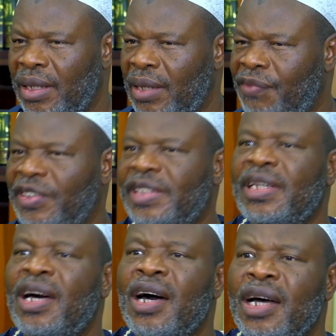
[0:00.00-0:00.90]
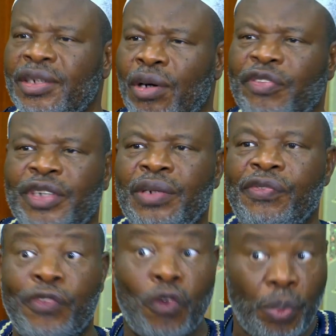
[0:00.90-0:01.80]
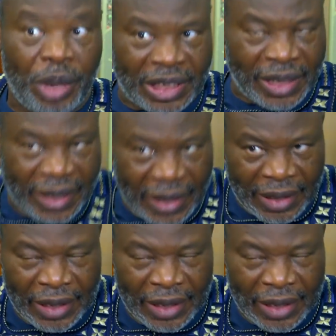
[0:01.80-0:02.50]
a facade of conformity